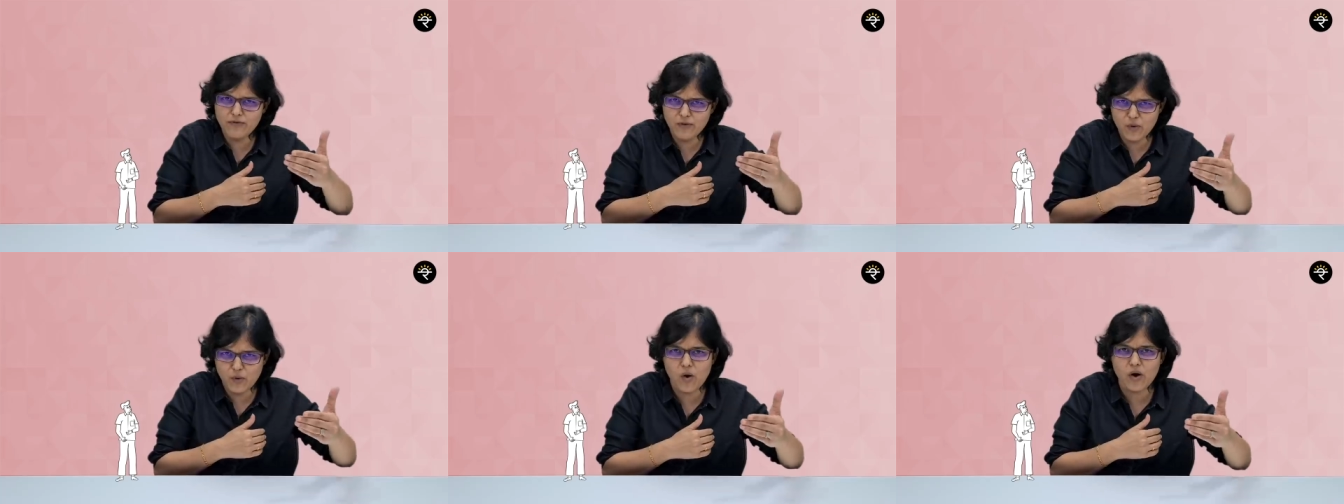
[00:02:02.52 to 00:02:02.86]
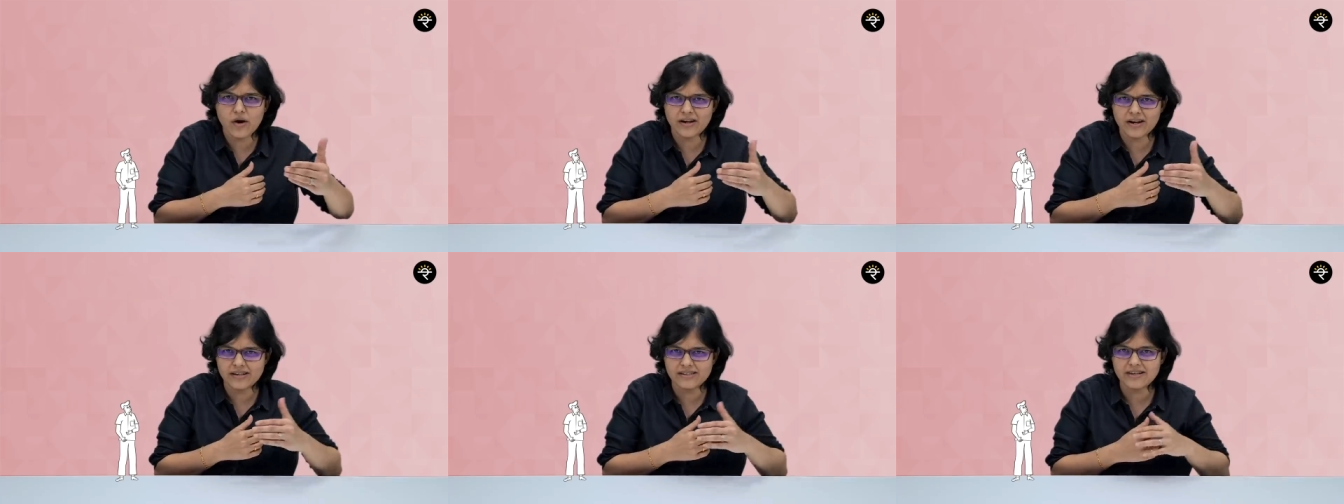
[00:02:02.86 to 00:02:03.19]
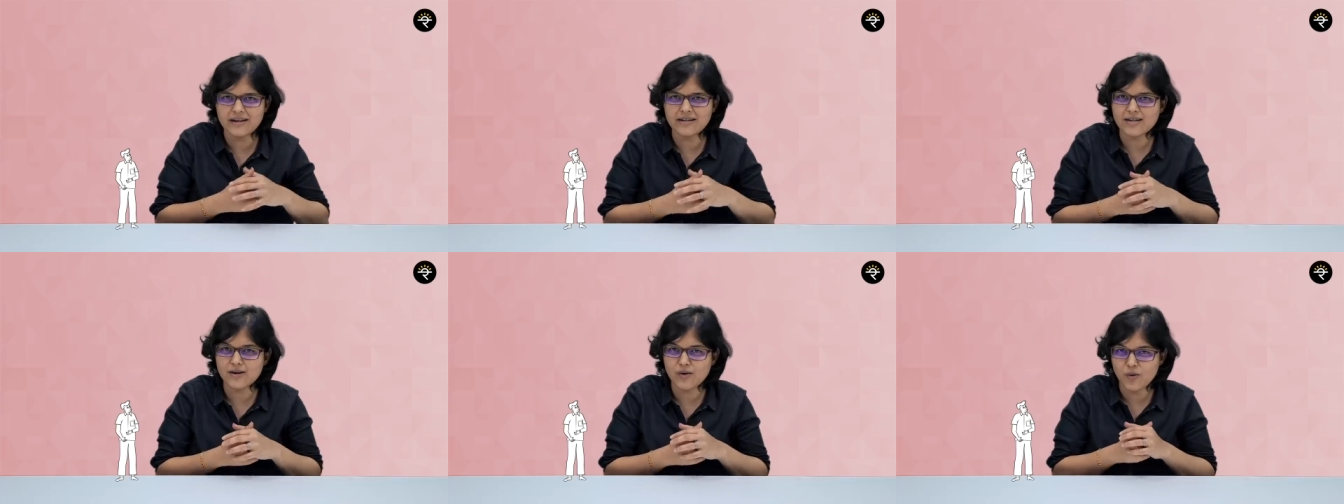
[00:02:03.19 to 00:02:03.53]
few quarter
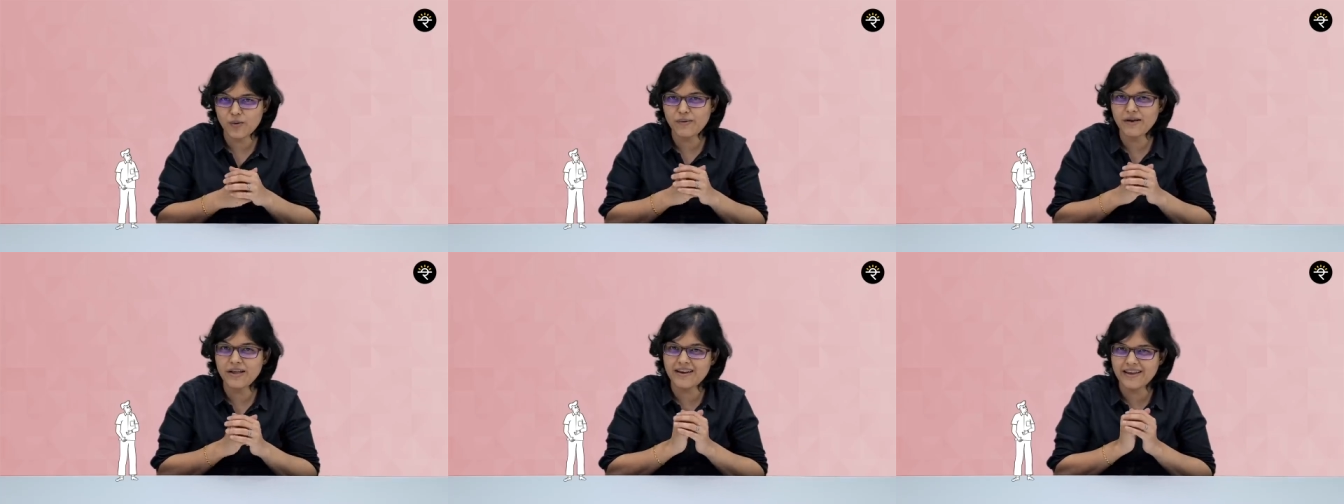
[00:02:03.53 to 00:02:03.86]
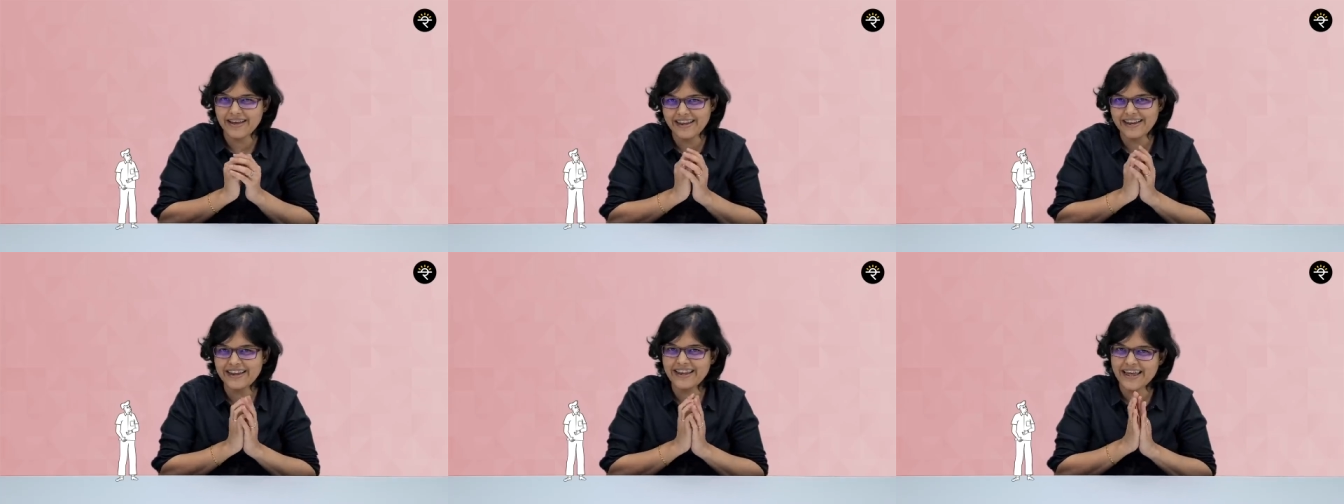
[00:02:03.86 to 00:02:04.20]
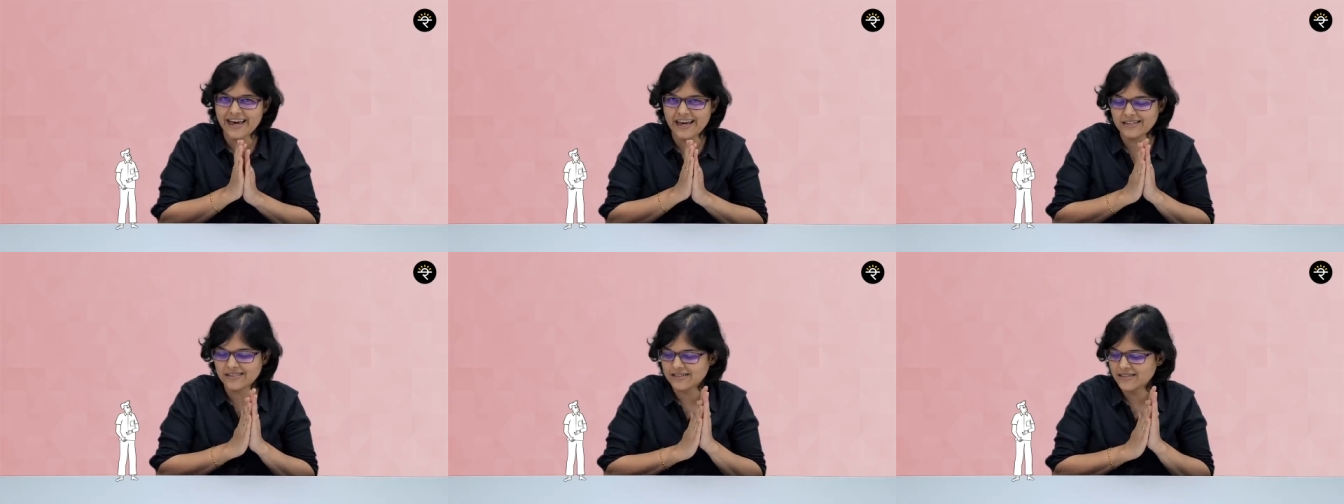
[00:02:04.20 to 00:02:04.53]
results are going to be really
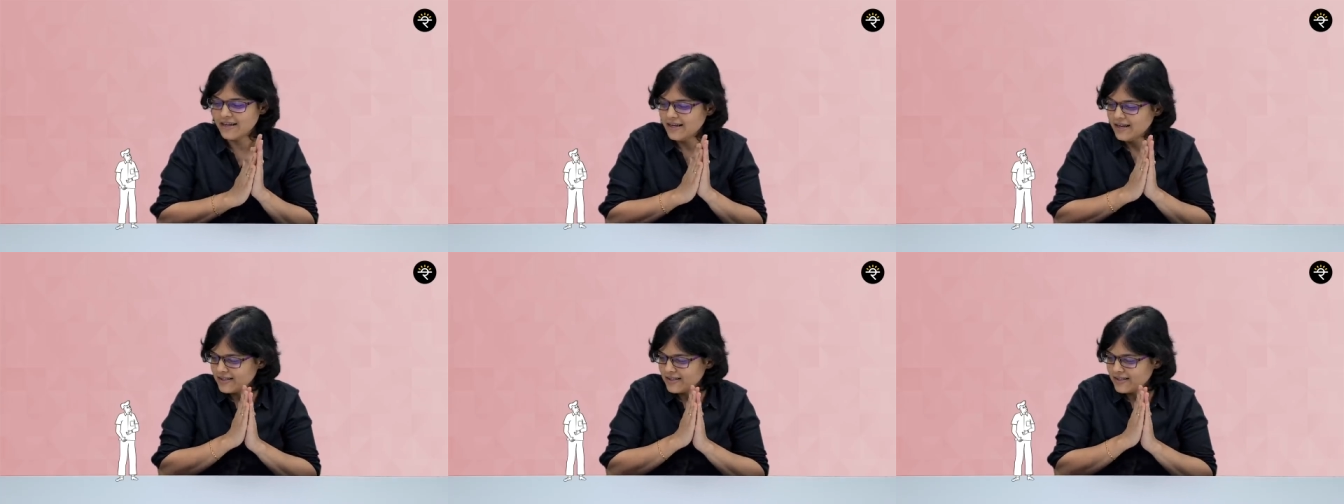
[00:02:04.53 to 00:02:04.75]
nice.